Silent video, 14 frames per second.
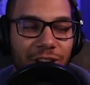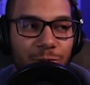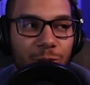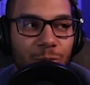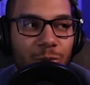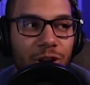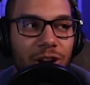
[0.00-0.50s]
Fox
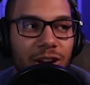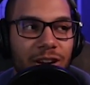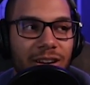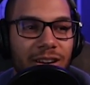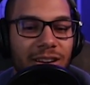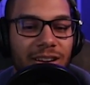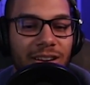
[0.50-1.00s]
would work
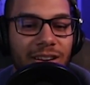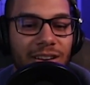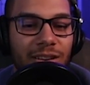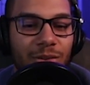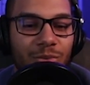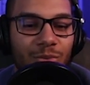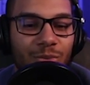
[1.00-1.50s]

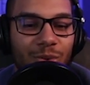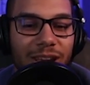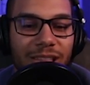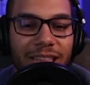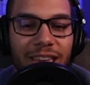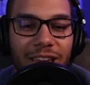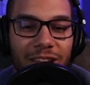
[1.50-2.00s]

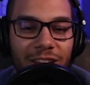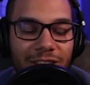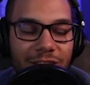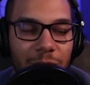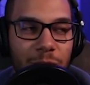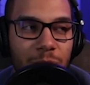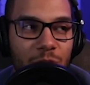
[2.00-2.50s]
really good
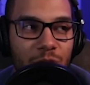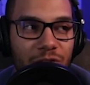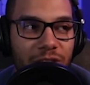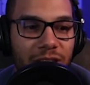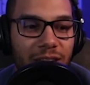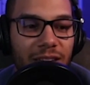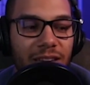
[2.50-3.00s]
as a
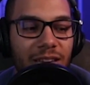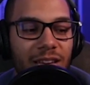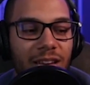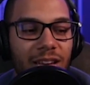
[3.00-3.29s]
movie.